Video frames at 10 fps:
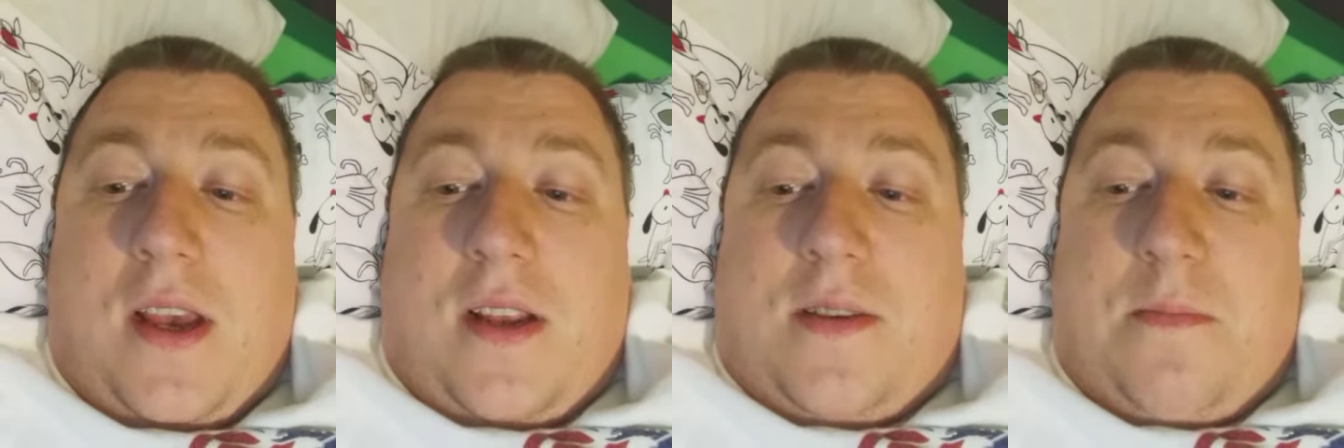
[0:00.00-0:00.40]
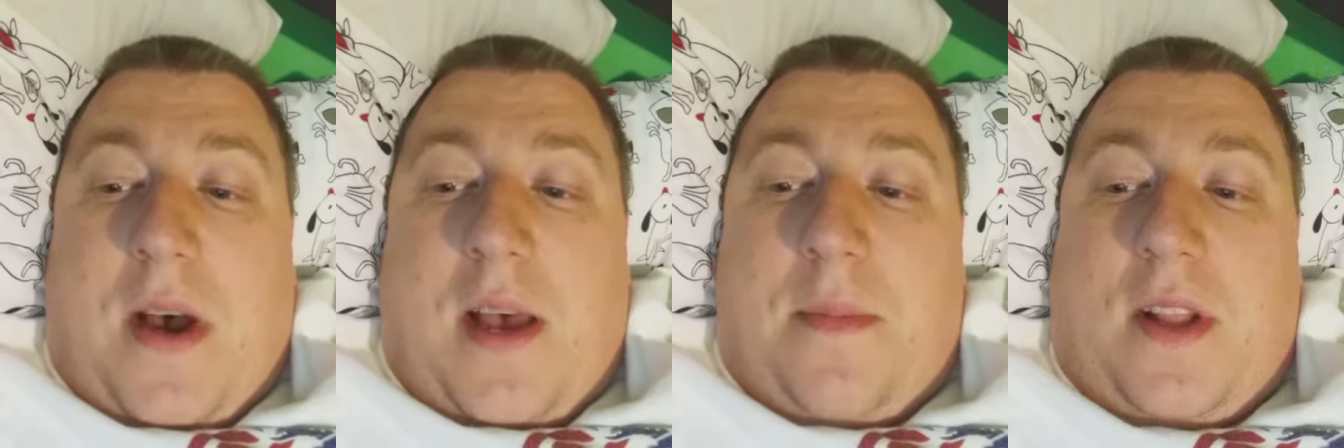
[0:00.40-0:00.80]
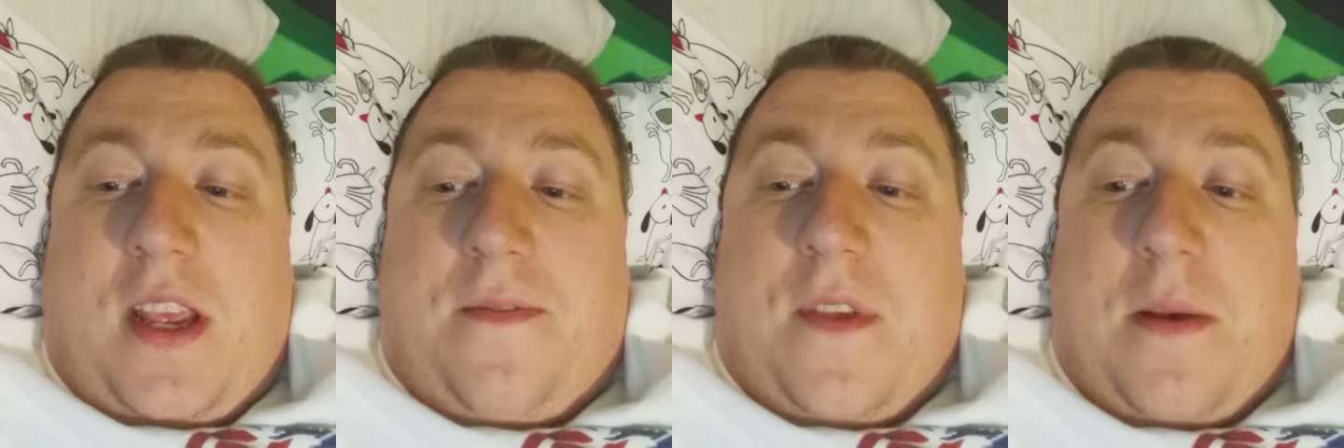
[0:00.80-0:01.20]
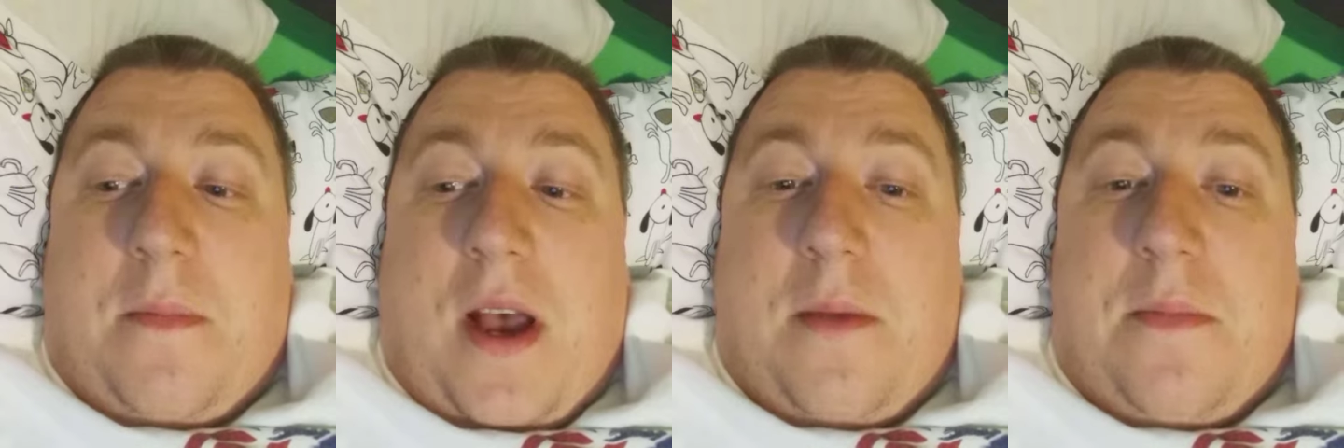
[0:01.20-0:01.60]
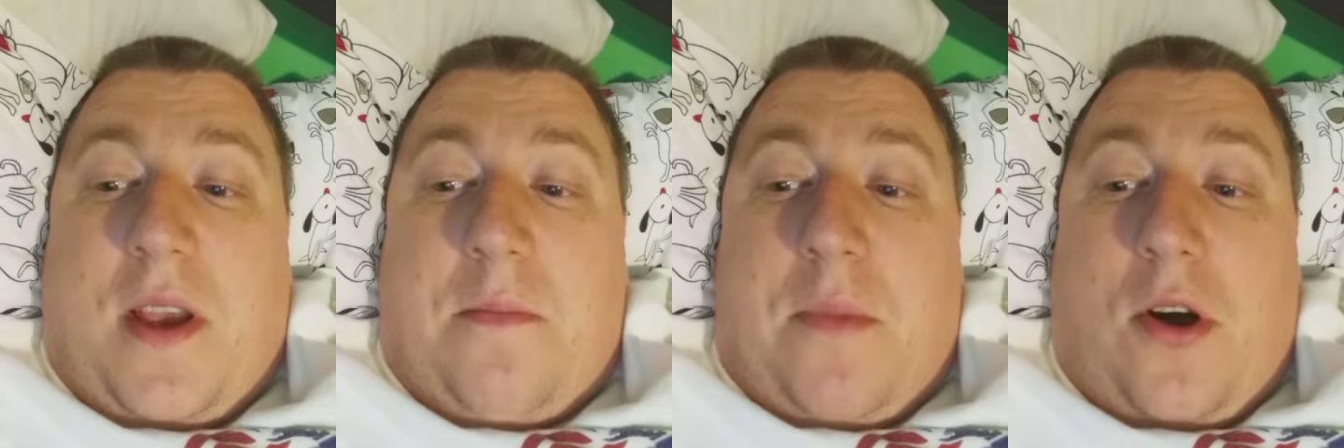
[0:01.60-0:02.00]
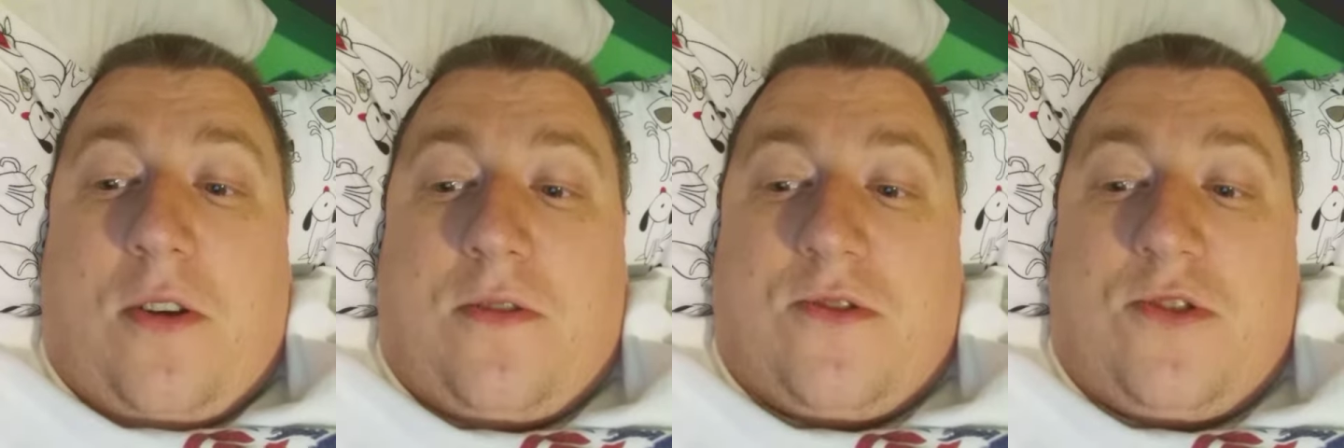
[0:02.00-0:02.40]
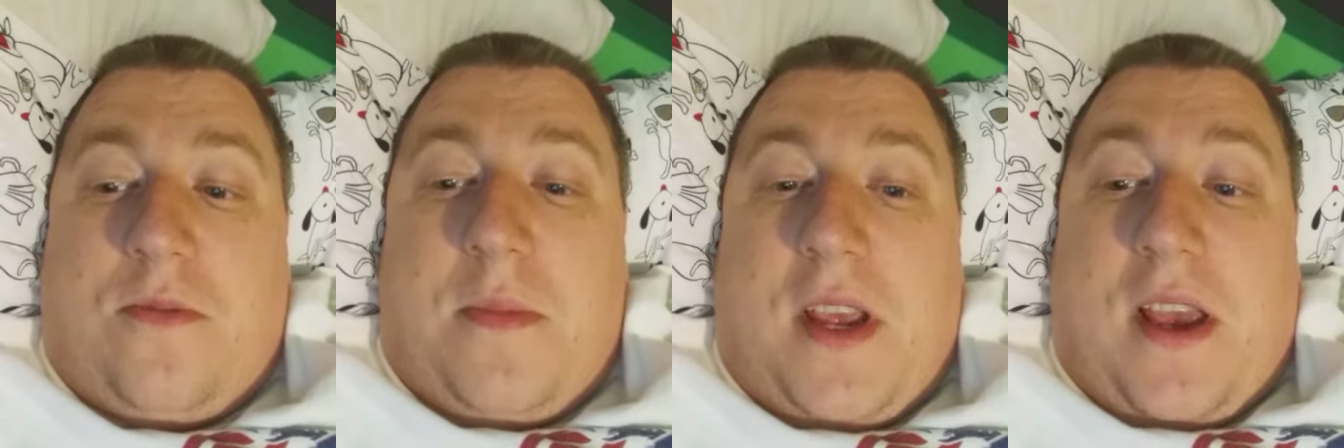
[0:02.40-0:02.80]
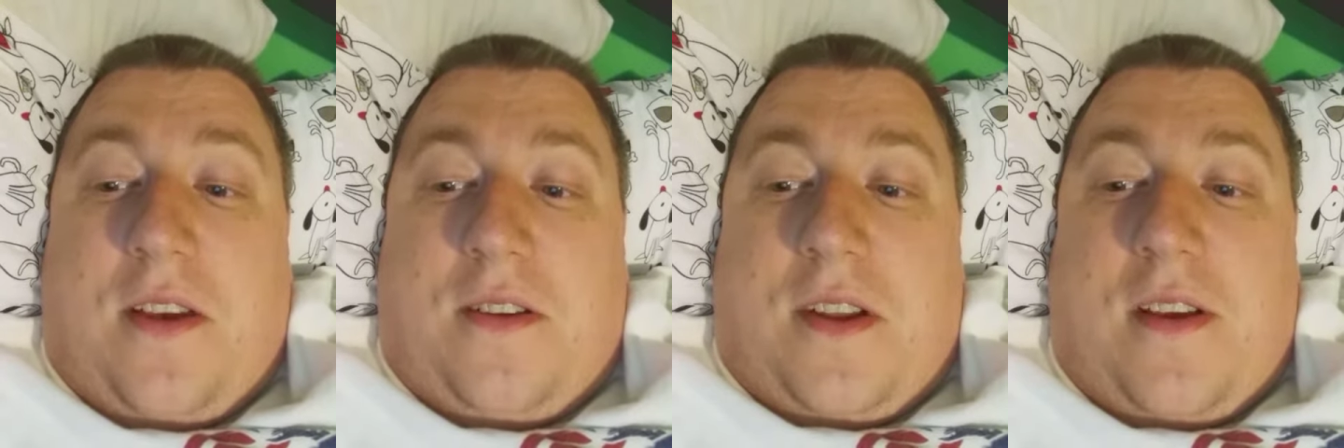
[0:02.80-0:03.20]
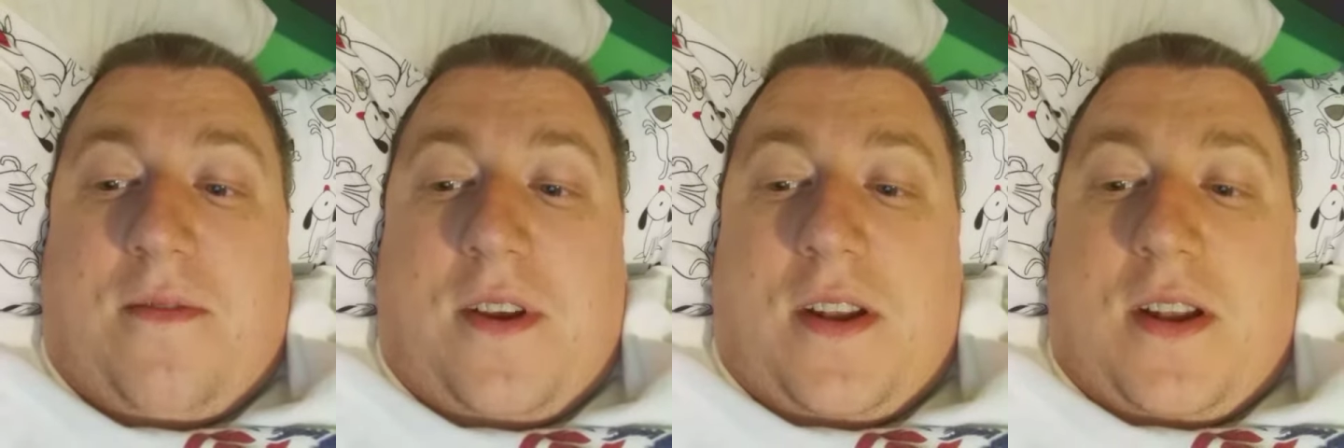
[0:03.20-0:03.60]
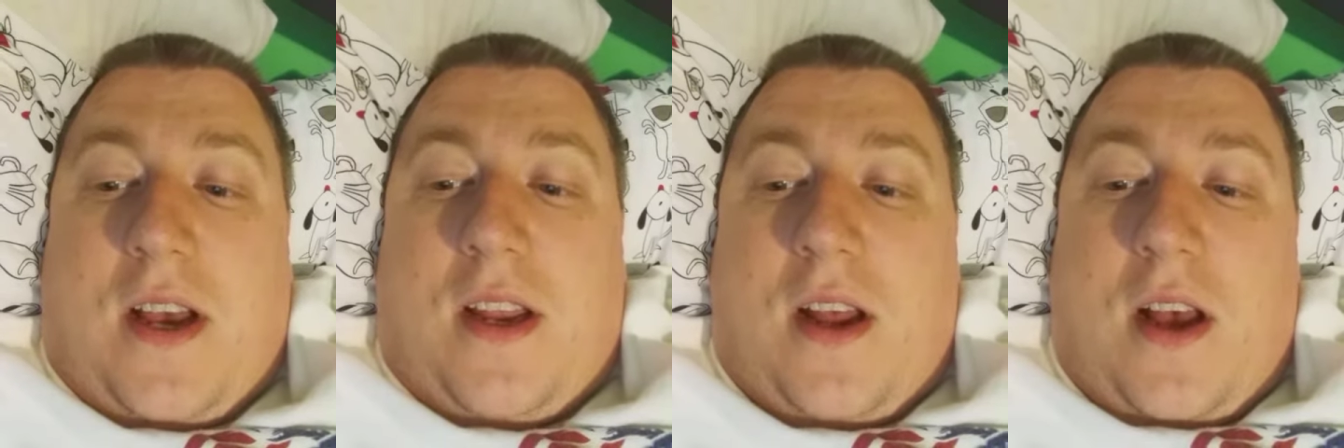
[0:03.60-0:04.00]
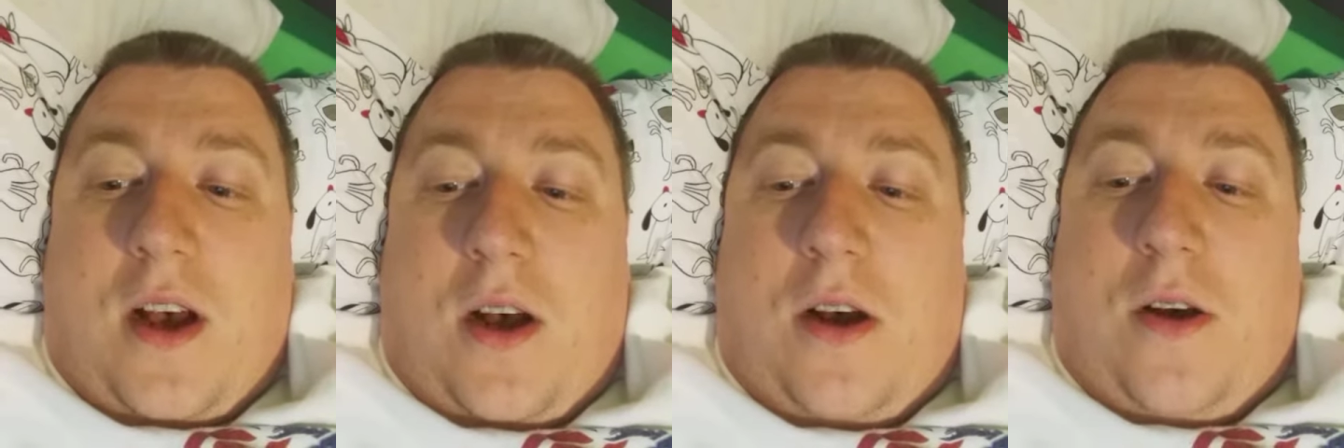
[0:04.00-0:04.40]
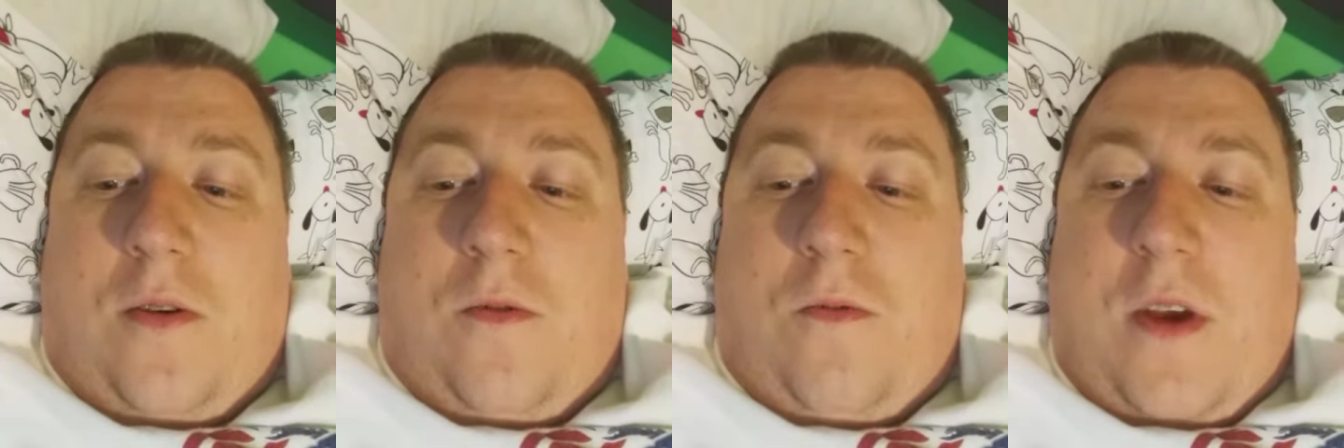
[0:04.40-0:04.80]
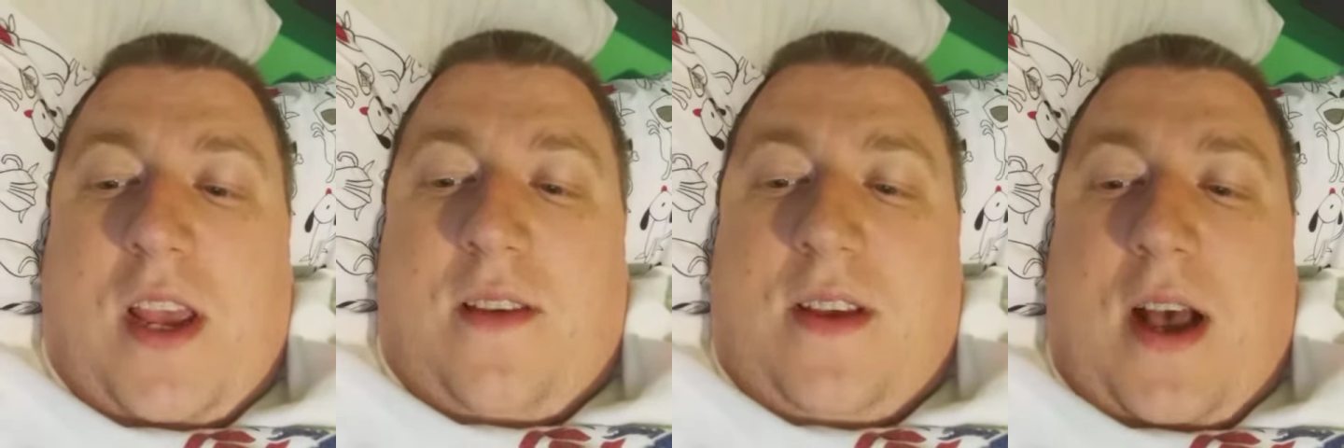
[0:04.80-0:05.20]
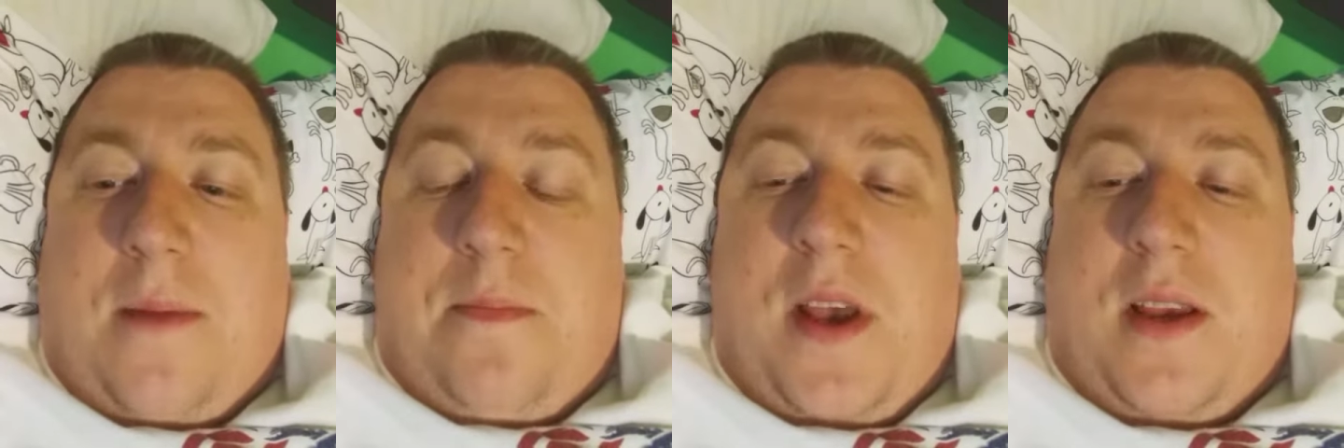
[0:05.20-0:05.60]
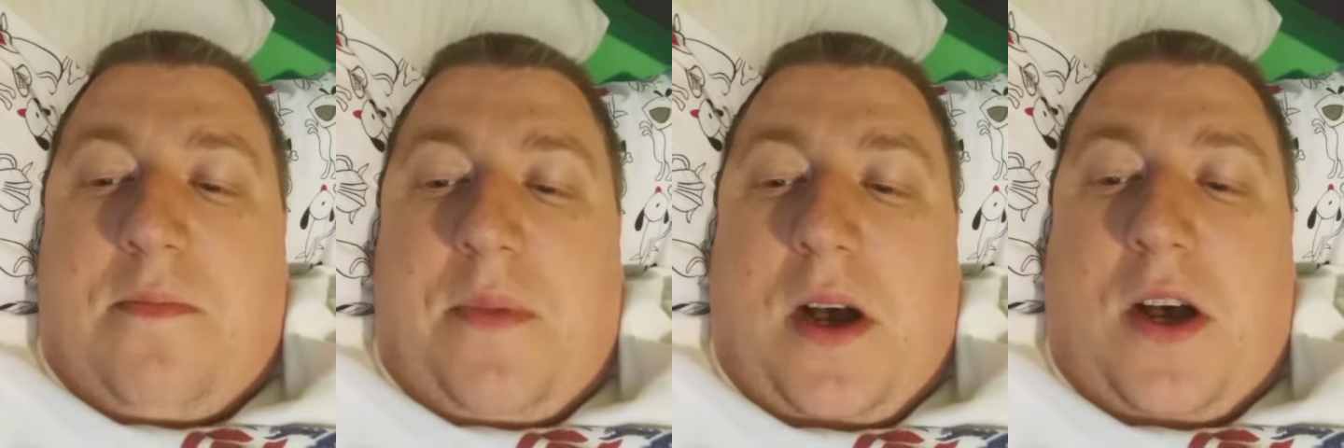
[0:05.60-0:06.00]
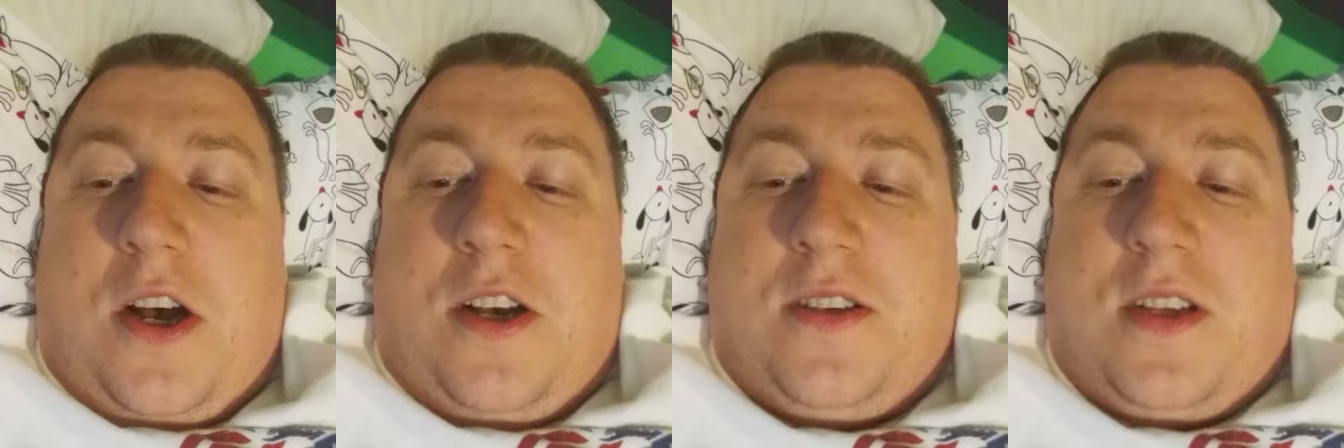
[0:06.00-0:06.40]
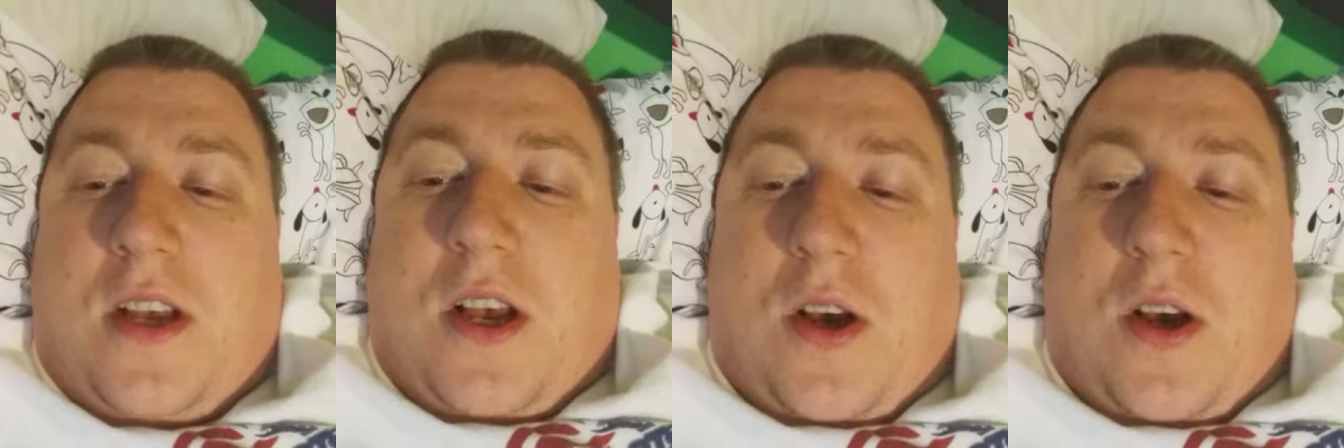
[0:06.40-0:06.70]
It's my belief that my big balls should be held every night. Oh, we've got big balls.